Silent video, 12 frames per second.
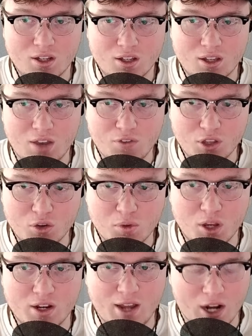I feel like it would
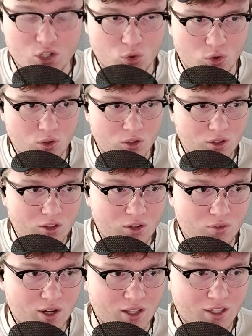be unnatural,
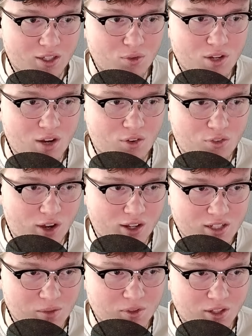right? Like you would never
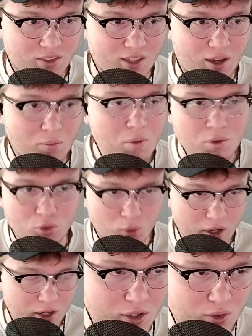find something like that. Maybe you
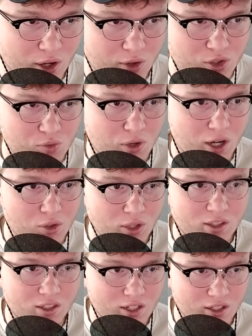would, who knows? But I do
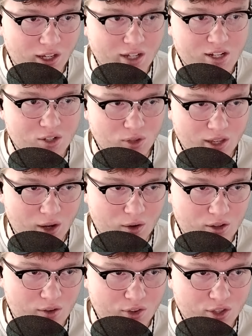like the leading lines. I do like how
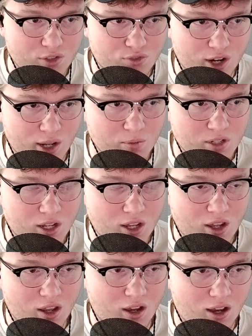everything is framed.
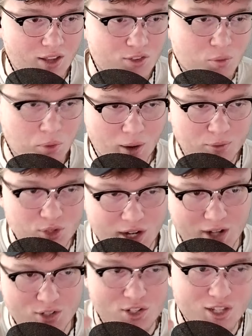I think the palm tree
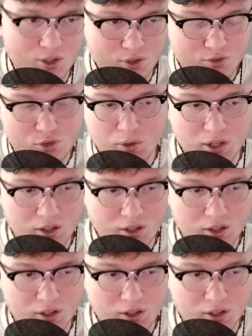actually sells it for me.